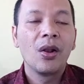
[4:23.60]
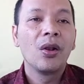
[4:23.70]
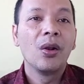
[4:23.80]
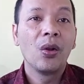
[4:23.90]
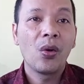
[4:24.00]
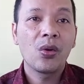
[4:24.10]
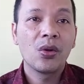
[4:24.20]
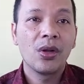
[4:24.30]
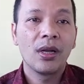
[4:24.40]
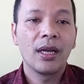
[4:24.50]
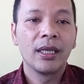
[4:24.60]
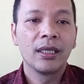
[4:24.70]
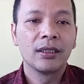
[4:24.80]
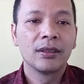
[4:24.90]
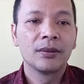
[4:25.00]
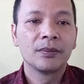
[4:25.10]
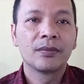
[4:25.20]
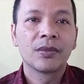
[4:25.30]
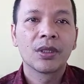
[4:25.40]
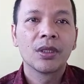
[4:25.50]
Locke in
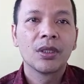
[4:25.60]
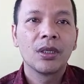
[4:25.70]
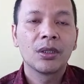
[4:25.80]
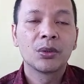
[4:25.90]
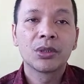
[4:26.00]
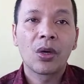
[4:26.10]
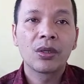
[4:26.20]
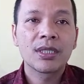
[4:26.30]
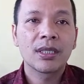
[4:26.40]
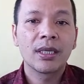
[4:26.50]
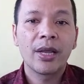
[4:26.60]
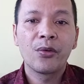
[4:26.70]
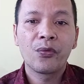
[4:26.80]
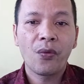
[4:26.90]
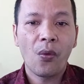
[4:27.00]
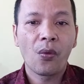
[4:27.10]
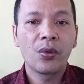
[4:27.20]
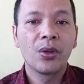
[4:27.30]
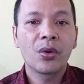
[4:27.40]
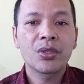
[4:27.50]
2004
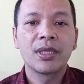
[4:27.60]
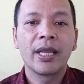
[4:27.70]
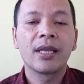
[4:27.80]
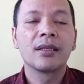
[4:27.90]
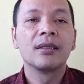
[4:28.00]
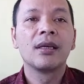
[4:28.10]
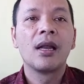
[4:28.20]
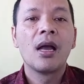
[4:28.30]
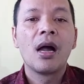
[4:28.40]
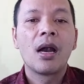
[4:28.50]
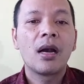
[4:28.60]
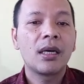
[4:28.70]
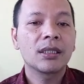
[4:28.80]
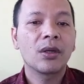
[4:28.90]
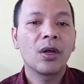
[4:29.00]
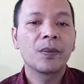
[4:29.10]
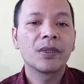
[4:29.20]
notes that the heart of